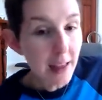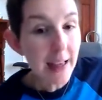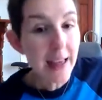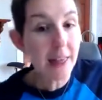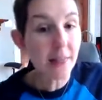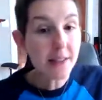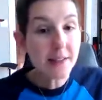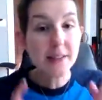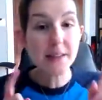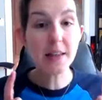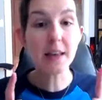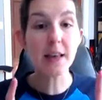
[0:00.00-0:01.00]
And this is
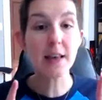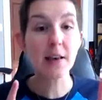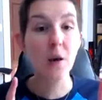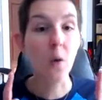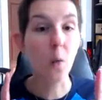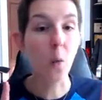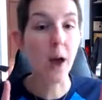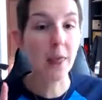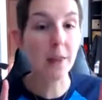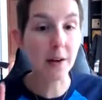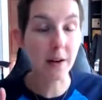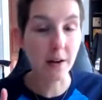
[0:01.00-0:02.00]
the key
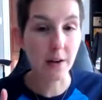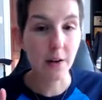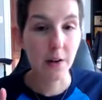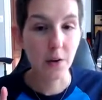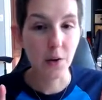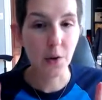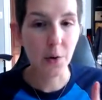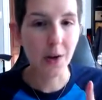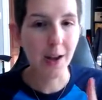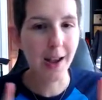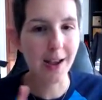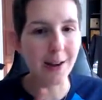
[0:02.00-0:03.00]
whether you are
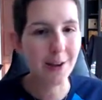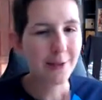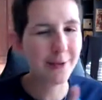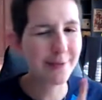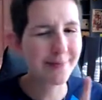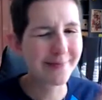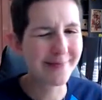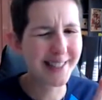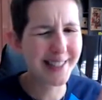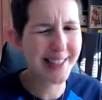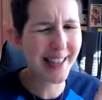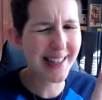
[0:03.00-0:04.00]
kind of
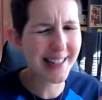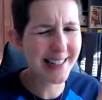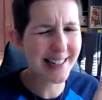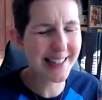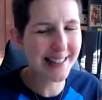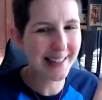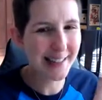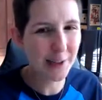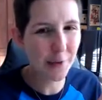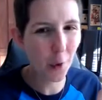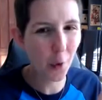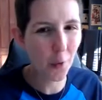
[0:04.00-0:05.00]
tending to
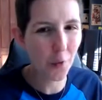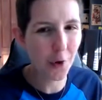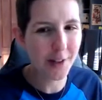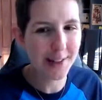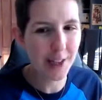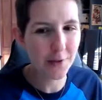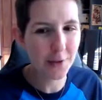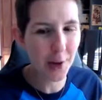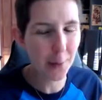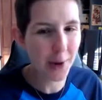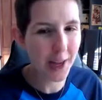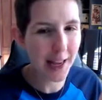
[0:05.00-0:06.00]
live over in
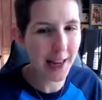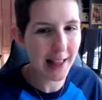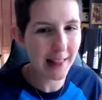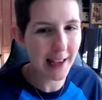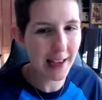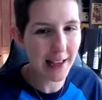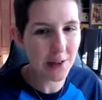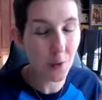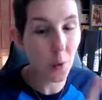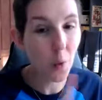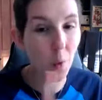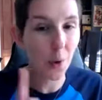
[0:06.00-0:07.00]
self-deprecating land
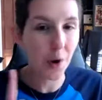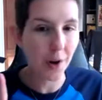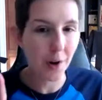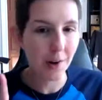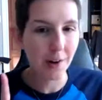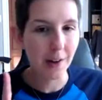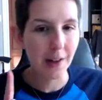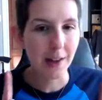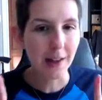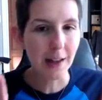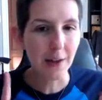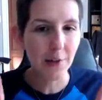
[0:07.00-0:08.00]
or
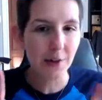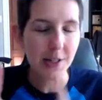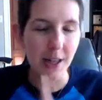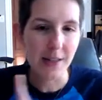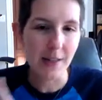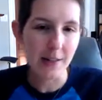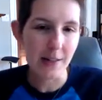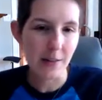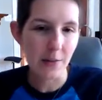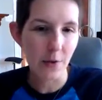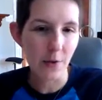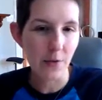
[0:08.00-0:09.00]
if you're tending to
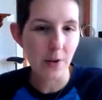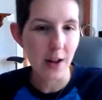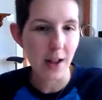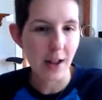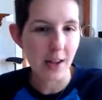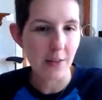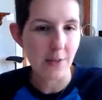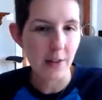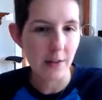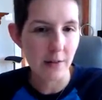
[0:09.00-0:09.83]
live over in Cockyville.